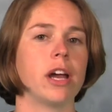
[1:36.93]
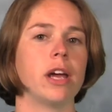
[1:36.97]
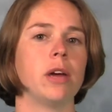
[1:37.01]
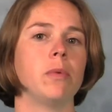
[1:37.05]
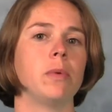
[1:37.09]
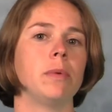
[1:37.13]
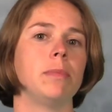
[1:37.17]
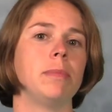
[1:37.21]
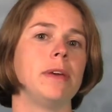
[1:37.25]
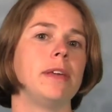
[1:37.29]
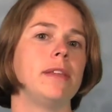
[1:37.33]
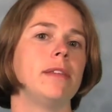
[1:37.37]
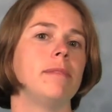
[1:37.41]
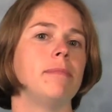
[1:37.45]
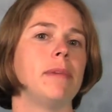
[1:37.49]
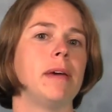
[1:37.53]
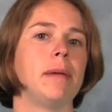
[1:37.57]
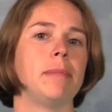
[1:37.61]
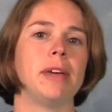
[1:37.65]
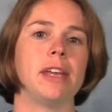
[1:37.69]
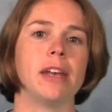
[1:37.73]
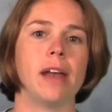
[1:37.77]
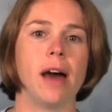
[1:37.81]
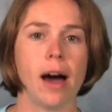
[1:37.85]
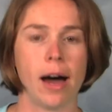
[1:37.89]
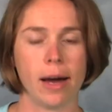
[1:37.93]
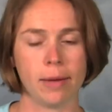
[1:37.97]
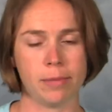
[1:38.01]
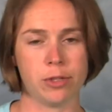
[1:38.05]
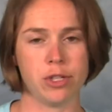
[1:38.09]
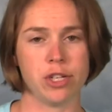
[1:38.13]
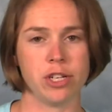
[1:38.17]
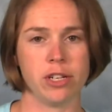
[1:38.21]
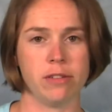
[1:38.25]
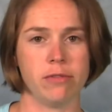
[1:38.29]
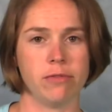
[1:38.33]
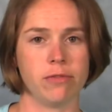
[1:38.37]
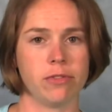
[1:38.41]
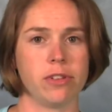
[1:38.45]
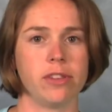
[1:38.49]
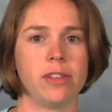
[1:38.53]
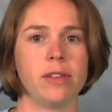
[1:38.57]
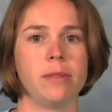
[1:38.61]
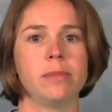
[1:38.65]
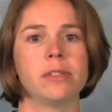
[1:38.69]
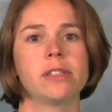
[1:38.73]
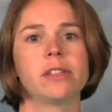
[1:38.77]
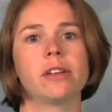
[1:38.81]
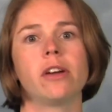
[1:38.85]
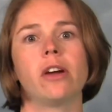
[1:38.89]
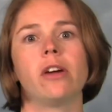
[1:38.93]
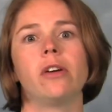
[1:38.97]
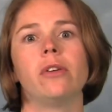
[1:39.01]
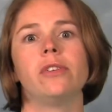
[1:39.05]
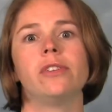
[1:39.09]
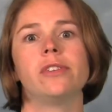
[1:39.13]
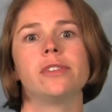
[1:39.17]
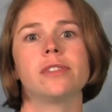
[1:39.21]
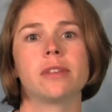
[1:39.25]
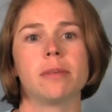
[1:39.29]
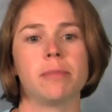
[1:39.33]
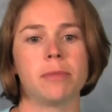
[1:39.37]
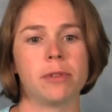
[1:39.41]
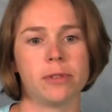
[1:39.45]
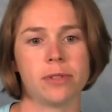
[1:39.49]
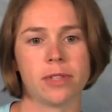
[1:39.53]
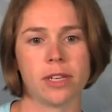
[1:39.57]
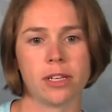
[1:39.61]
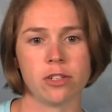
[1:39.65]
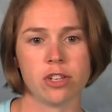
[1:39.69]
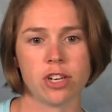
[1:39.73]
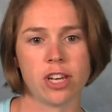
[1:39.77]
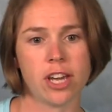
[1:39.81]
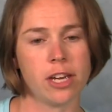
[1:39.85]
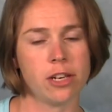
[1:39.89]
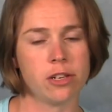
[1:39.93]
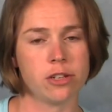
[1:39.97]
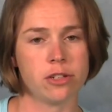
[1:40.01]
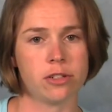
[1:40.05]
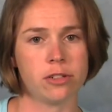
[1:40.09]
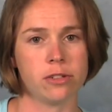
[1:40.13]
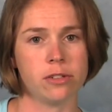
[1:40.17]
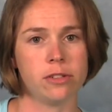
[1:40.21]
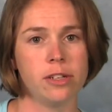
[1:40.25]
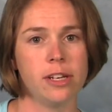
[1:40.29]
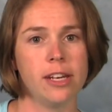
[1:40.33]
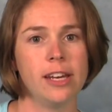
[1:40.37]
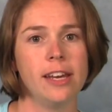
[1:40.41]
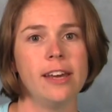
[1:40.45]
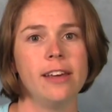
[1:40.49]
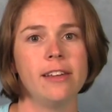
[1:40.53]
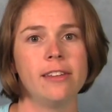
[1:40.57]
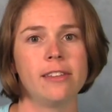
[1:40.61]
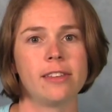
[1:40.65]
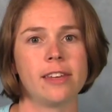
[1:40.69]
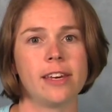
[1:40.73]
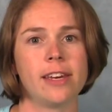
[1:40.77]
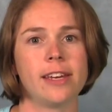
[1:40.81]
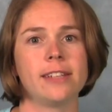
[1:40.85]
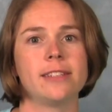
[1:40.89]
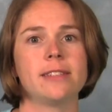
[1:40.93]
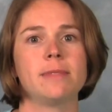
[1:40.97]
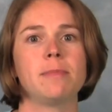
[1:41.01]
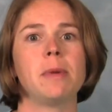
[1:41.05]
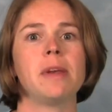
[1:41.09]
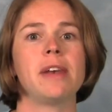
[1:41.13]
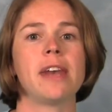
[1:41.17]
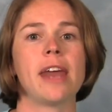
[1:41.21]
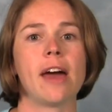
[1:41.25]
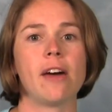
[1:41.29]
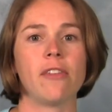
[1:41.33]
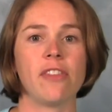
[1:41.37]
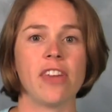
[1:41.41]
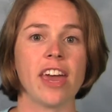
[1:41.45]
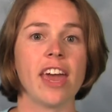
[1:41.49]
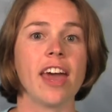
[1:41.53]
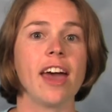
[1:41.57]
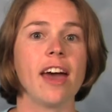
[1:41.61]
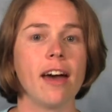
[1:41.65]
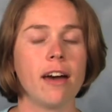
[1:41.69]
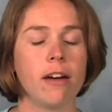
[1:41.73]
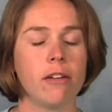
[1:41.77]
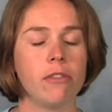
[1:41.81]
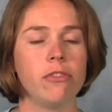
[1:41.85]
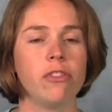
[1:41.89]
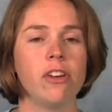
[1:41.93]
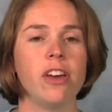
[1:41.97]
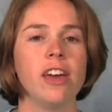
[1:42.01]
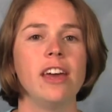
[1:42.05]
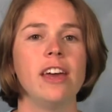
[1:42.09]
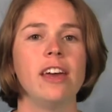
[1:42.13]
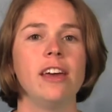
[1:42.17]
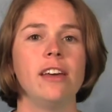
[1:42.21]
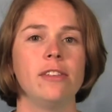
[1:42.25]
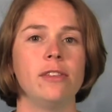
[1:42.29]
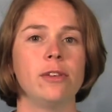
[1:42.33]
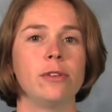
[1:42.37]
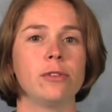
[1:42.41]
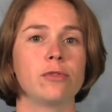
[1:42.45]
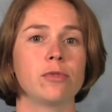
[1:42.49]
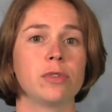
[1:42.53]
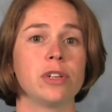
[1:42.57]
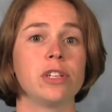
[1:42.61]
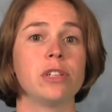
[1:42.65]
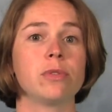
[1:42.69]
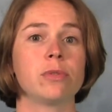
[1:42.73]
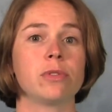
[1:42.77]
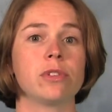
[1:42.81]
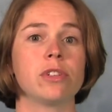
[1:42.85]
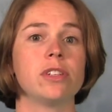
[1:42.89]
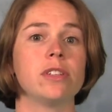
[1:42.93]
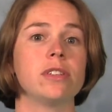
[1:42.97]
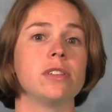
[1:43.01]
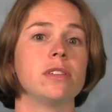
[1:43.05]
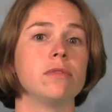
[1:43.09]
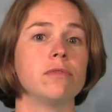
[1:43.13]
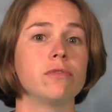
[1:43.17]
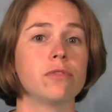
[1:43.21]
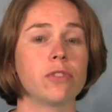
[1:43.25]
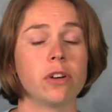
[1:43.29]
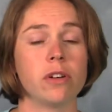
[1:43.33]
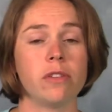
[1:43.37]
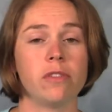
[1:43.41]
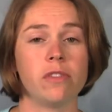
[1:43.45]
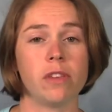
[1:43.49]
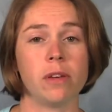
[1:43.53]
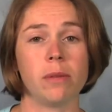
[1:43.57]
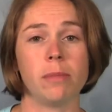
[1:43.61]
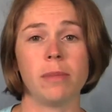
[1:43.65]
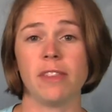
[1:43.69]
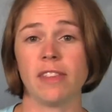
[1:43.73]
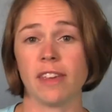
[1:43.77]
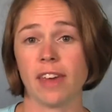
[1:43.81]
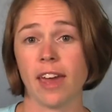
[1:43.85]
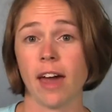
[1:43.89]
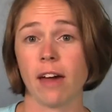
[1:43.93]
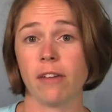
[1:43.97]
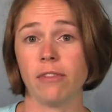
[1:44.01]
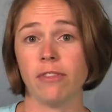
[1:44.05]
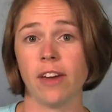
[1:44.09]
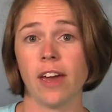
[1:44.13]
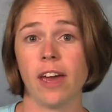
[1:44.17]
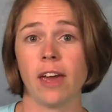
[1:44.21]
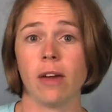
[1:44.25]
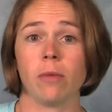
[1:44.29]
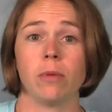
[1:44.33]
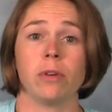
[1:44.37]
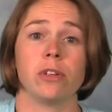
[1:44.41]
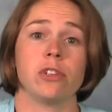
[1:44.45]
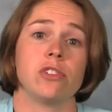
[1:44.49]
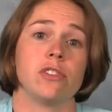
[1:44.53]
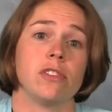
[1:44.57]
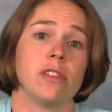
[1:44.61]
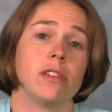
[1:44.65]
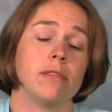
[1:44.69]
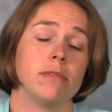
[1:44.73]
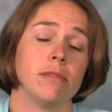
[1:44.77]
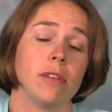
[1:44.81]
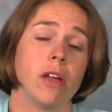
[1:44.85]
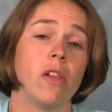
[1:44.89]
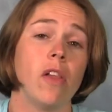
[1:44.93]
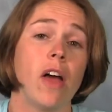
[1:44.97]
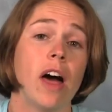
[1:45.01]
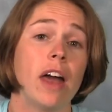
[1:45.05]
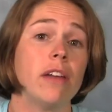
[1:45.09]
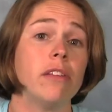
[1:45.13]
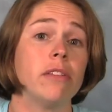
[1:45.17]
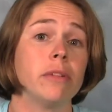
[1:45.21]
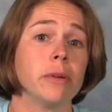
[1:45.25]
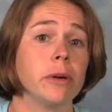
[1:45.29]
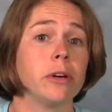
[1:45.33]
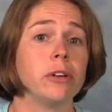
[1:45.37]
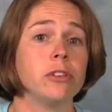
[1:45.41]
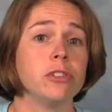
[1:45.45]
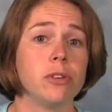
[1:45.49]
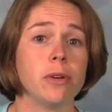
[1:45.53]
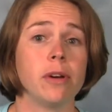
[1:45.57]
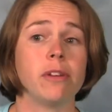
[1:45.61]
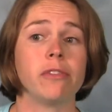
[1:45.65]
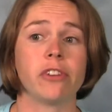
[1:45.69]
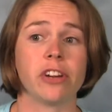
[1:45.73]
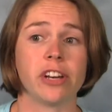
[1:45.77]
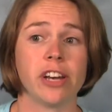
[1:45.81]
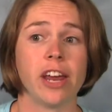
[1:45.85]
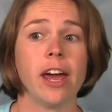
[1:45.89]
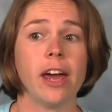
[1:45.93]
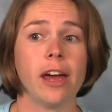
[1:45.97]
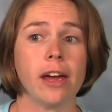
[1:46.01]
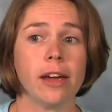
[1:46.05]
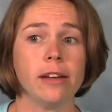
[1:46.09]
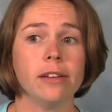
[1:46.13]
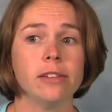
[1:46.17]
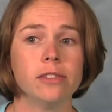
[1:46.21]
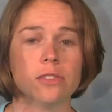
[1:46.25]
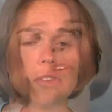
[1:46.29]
It would be maybe an option for them to go to some of those educational things, but now they have those resources in front of them in the cafe, which a lot of them go to every day.